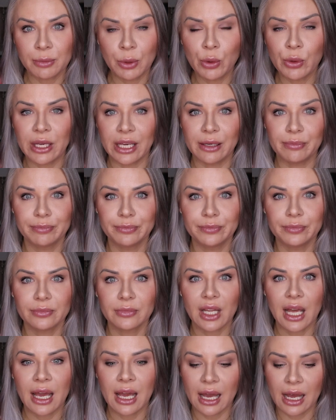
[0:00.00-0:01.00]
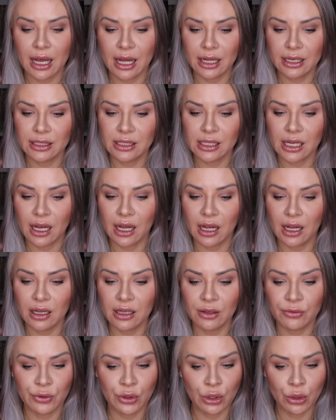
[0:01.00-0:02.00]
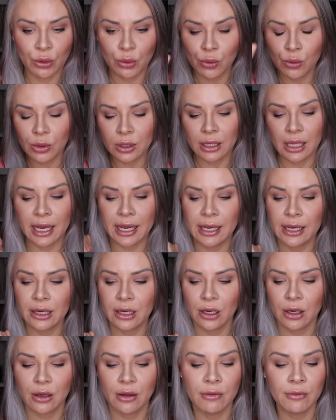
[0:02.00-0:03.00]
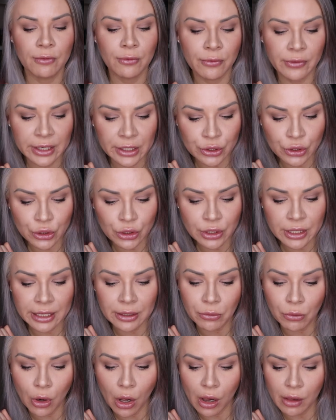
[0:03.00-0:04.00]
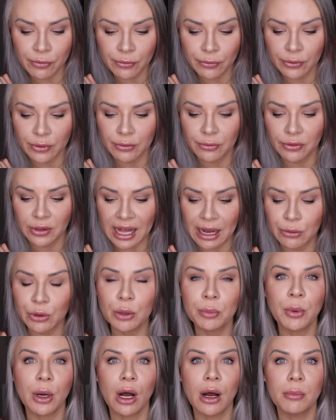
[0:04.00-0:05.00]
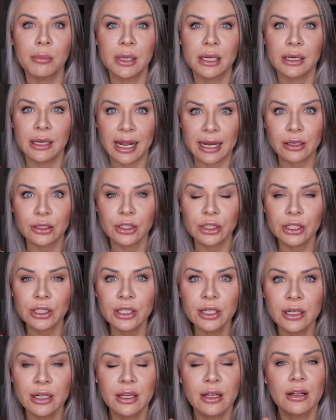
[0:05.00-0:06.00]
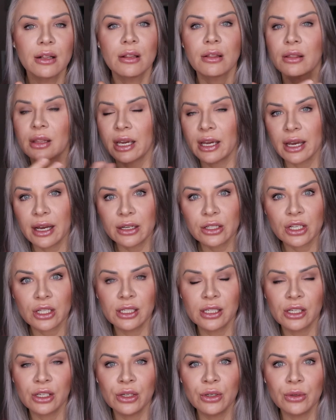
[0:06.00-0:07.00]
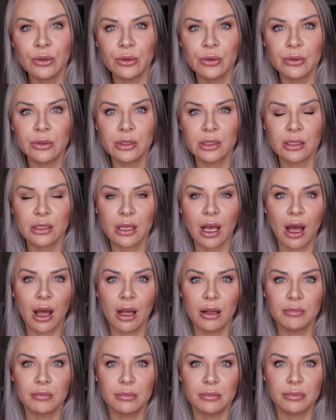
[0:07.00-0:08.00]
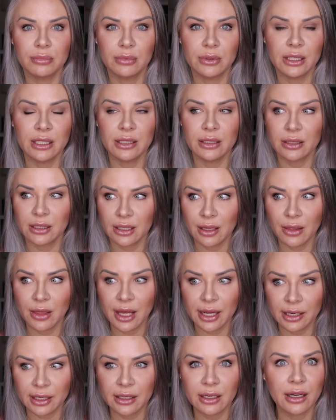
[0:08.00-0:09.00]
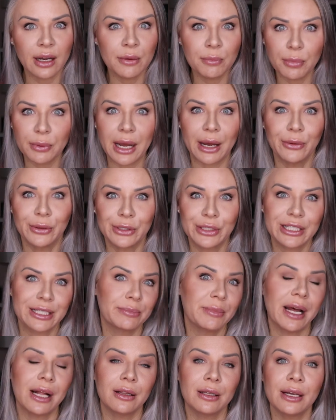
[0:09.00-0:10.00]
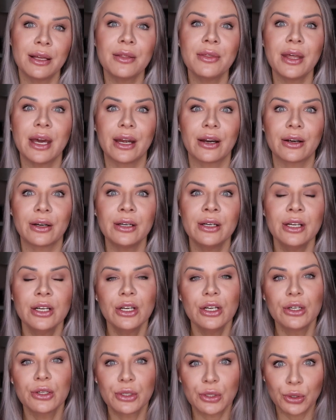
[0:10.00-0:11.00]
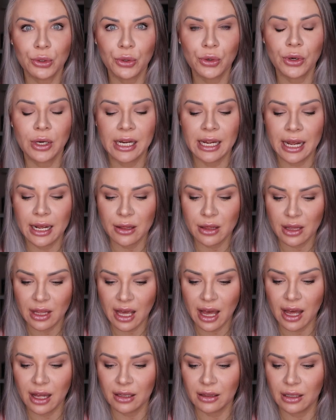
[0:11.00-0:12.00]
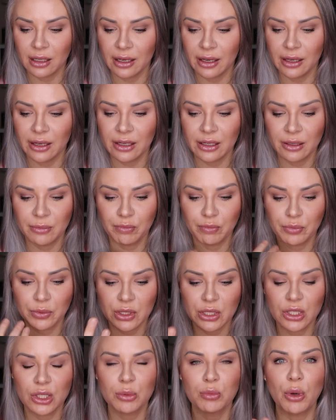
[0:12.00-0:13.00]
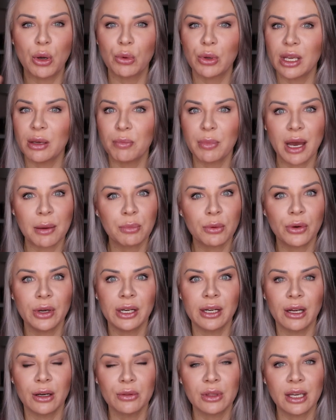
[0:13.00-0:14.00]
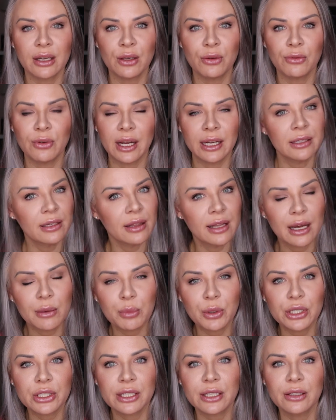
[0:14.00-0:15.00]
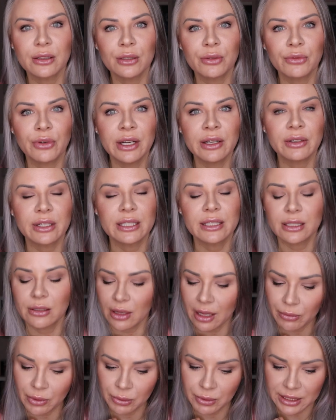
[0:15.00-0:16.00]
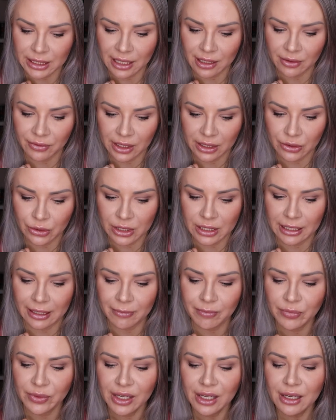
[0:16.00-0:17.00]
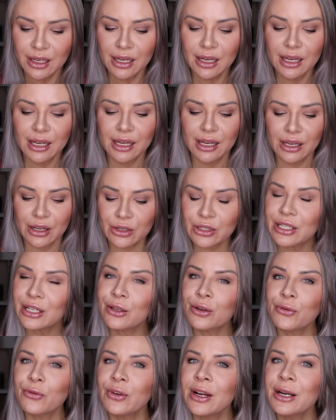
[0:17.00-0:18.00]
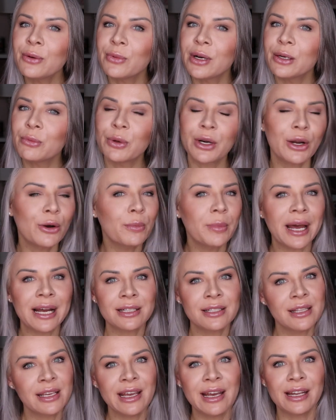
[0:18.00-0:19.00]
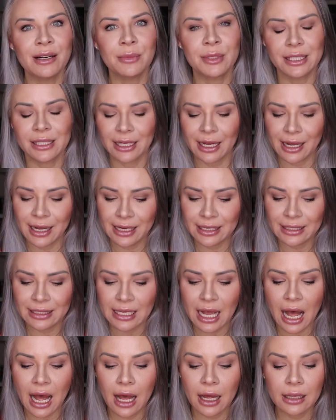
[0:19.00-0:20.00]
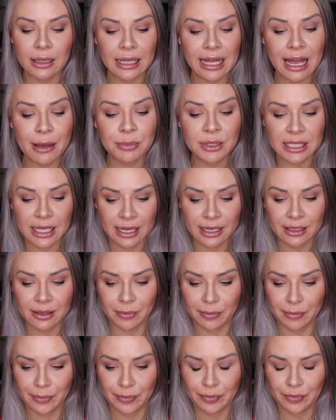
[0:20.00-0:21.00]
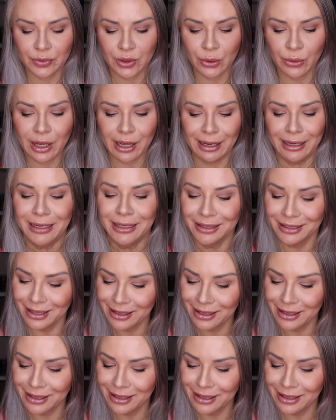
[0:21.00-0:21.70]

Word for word: smoky. And uh, if you like Viktor and Rolf Flowerbomb Nectar, they actually use um, the synthetic gunpowder smell in there to create that like smoky, peppery note that you find in that particular fragrance. So that one was kind of interesting. Here's another fun one. We're going back to the animals, guys. Uh, labdanum. Okay,